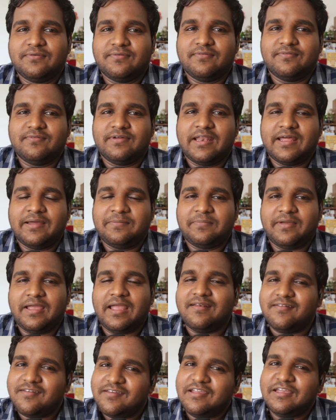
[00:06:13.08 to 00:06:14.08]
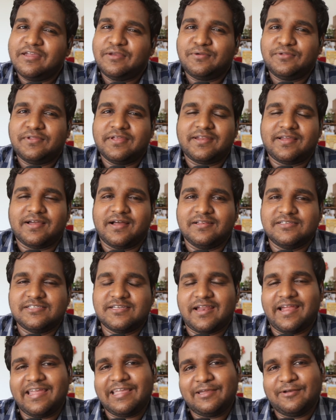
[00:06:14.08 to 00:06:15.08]
when I'm entering into that culture,
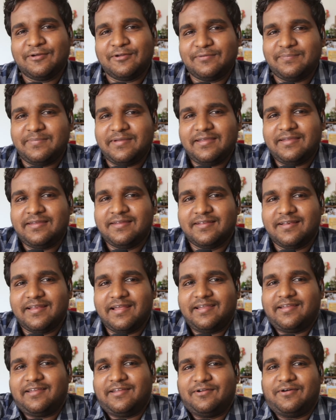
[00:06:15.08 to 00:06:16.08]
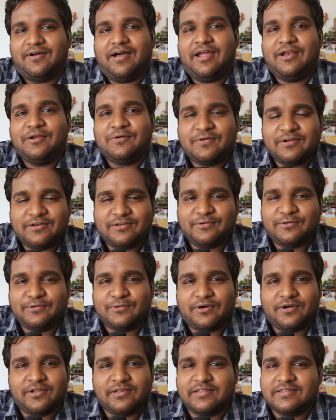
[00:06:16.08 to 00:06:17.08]
I cannot be like I don't want to do
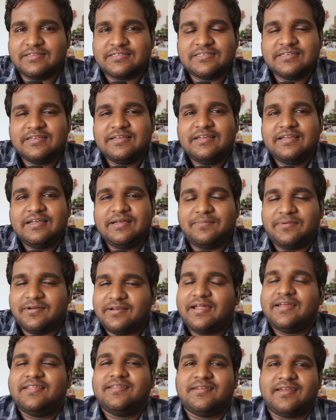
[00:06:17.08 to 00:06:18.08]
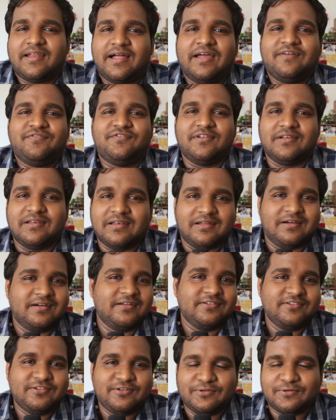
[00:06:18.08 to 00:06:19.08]
all this, but rather I have to
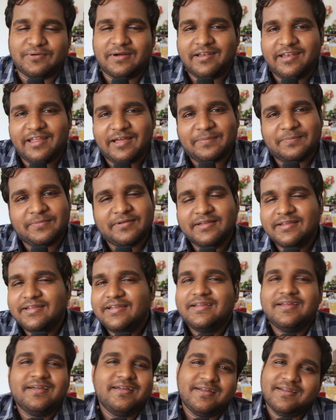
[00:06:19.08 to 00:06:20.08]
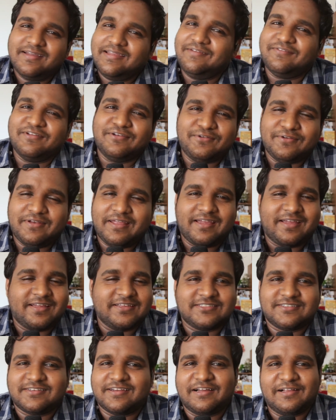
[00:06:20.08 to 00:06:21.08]
learn to adapt. Even today, I
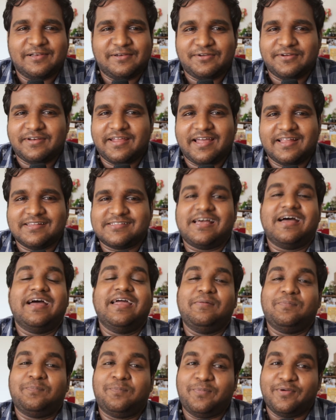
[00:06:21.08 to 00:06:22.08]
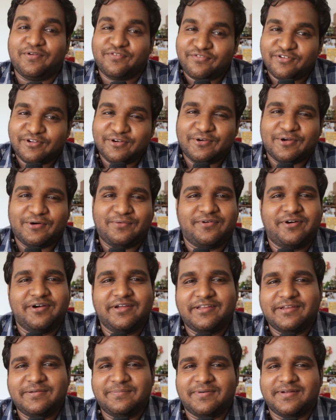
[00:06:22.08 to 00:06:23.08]
struggle to dance. I prefer to
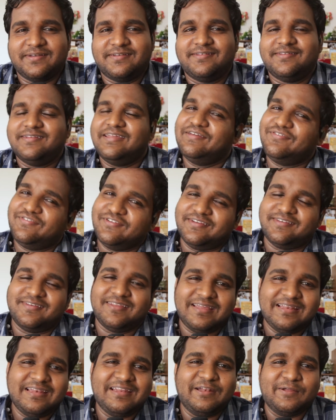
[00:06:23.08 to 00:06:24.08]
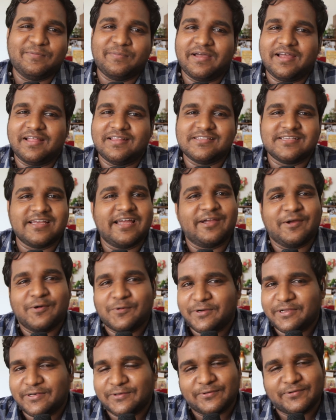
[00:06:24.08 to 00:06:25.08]
avoid it, but if it really demands, I
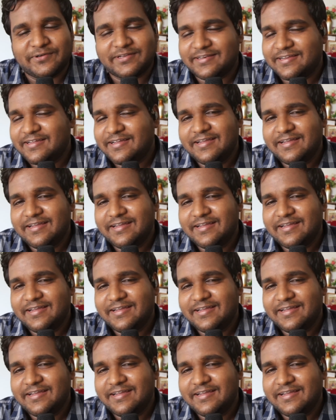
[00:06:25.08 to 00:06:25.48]
go and do it.